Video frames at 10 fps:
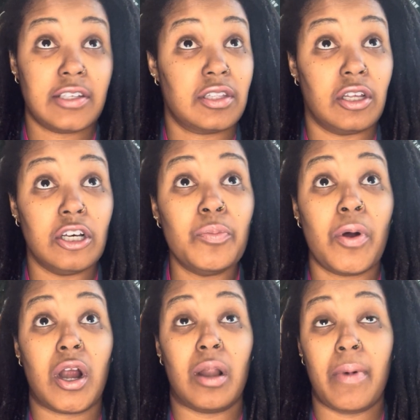the good
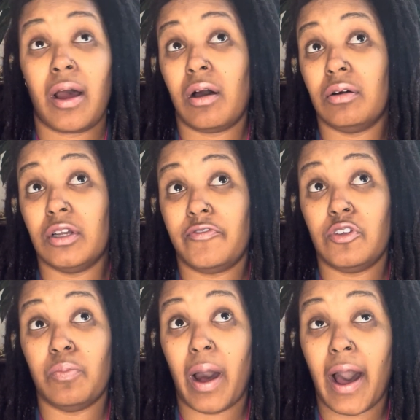part about if
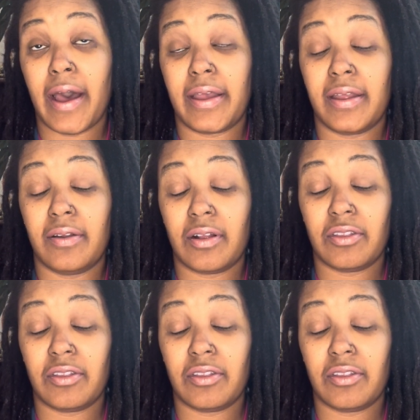you buy